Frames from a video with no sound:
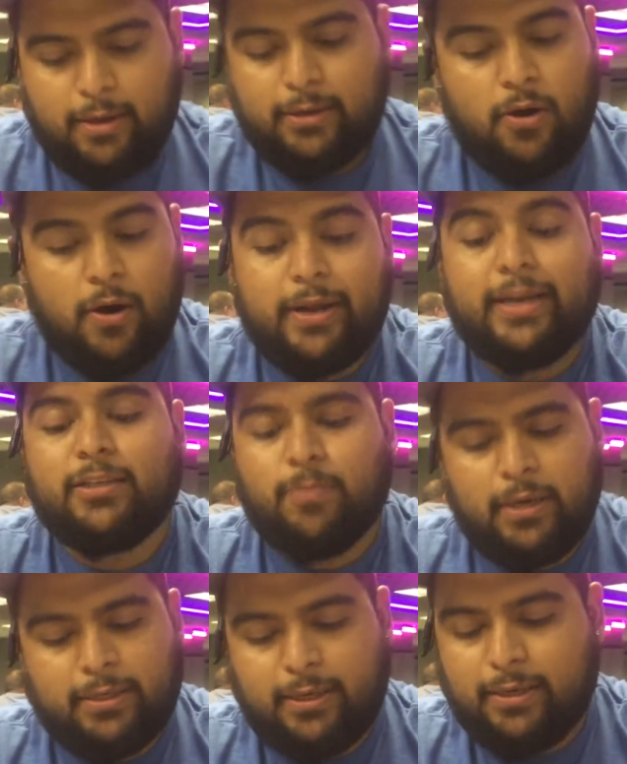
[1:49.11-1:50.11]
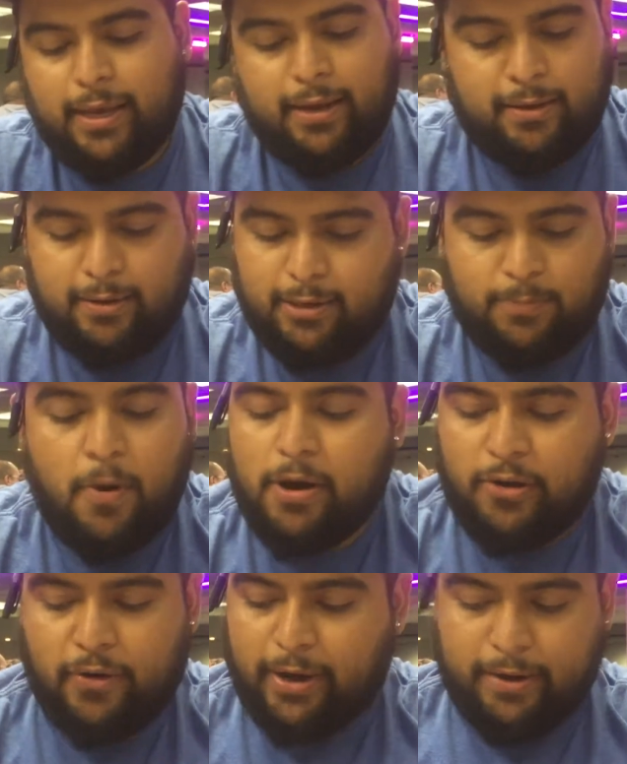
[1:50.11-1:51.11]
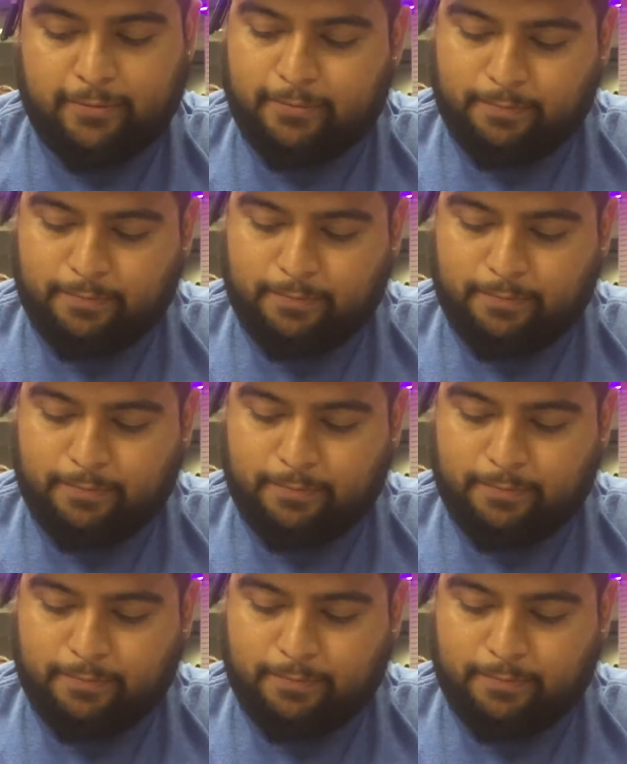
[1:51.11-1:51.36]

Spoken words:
This card is busted. Like it's part agreed.